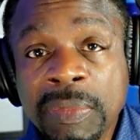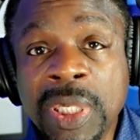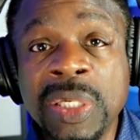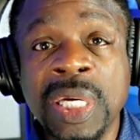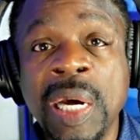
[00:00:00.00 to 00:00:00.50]

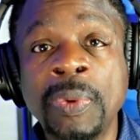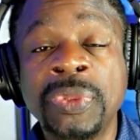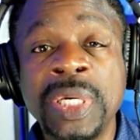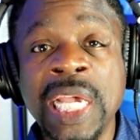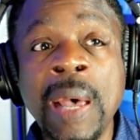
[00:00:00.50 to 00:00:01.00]
Because a couple
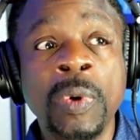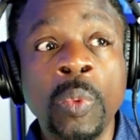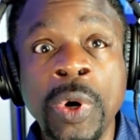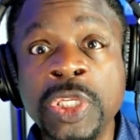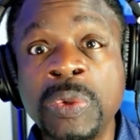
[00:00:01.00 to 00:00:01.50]
things
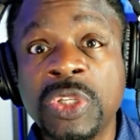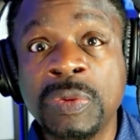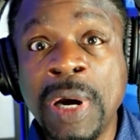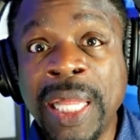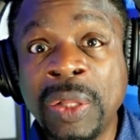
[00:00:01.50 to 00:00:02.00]
happen. When you
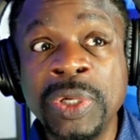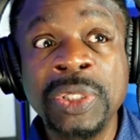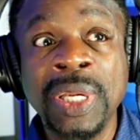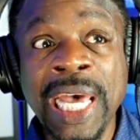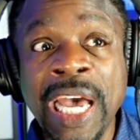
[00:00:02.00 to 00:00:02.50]
smile, when
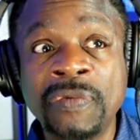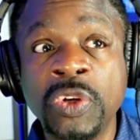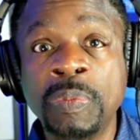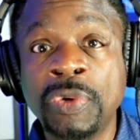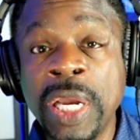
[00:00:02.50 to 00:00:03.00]
you laugh,
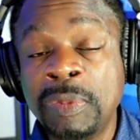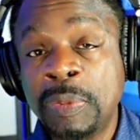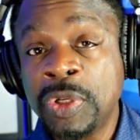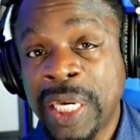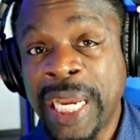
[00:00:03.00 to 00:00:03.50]
your brain,
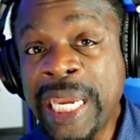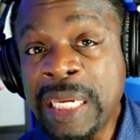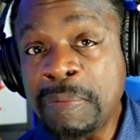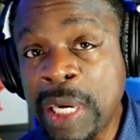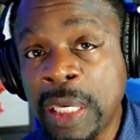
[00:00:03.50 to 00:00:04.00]
remember, you got
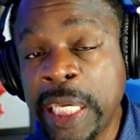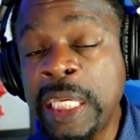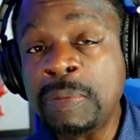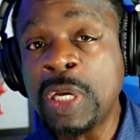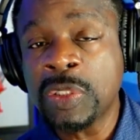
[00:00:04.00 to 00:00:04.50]
80
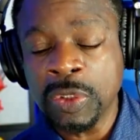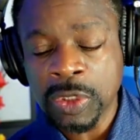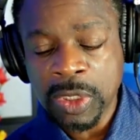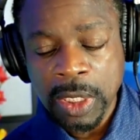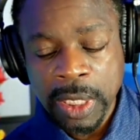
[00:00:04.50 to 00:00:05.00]

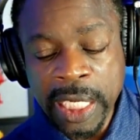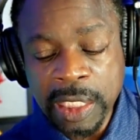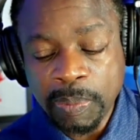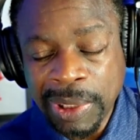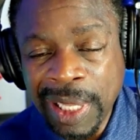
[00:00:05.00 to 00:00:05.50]
muscles,
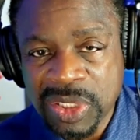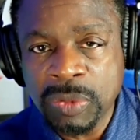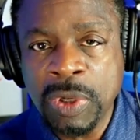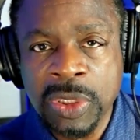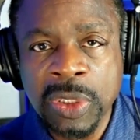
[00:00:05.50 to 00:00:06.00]
80 plus
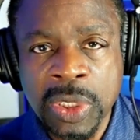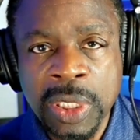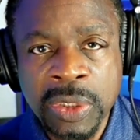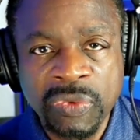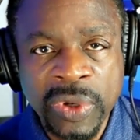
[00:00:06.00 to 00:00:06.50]
muscles
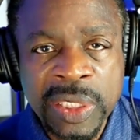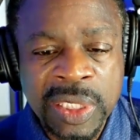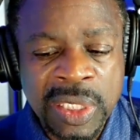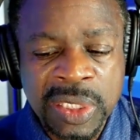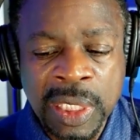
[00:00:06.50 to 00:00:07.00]
on your
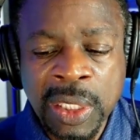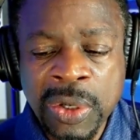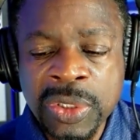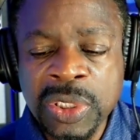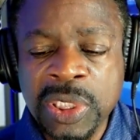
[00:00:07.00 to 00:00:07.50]
face. It is the
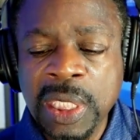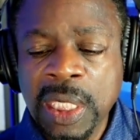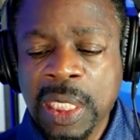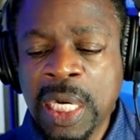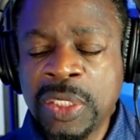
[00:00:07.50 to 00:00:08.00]
largest
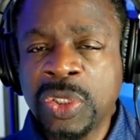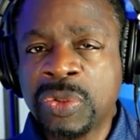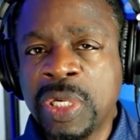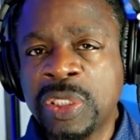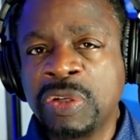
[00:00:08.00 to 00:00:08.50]

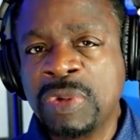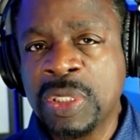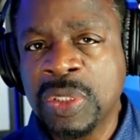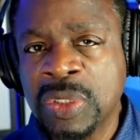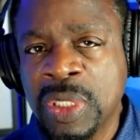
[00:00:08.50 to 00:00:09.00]
concentration of
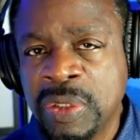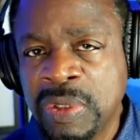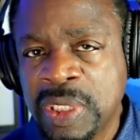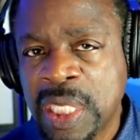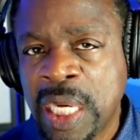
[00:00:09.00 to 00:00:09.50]
muscles on your
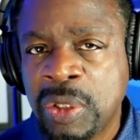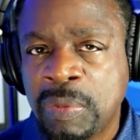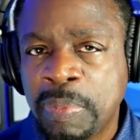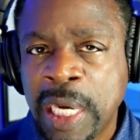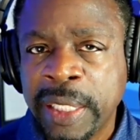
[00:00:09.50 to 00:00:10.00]
entire
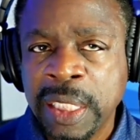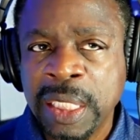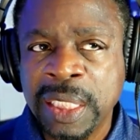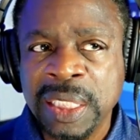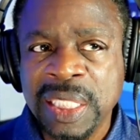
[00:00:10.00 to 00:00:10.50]
body.
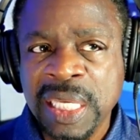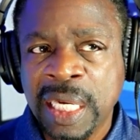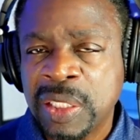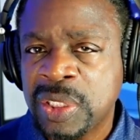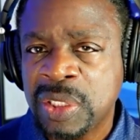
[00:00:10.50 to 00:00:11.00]
I think it's
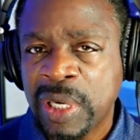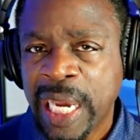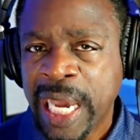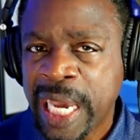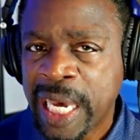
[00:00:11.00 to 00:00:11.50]
second to your
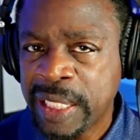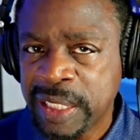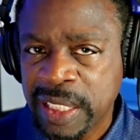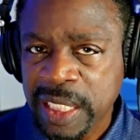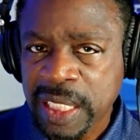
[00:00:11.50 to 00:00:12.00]

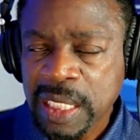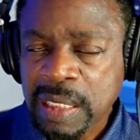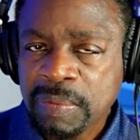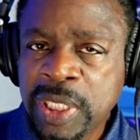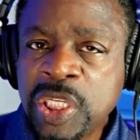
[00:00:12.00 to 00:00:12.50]
hand.
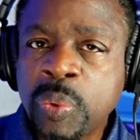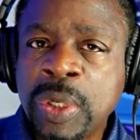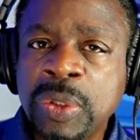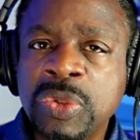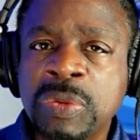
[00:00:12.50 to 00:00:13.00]
But each
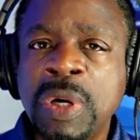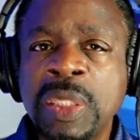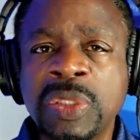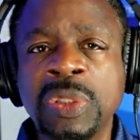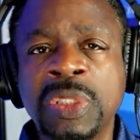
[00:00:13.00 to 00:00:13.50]
one of those
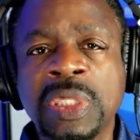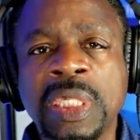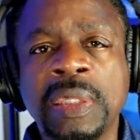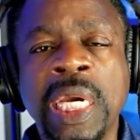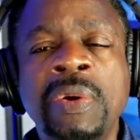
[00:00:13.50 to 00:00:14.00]
muscles
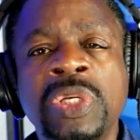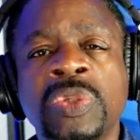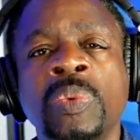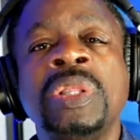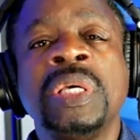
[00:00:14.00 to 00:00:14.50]

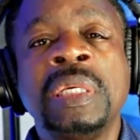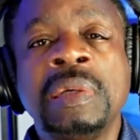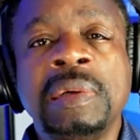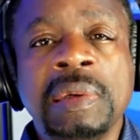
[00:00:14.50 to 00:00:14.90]
carries with it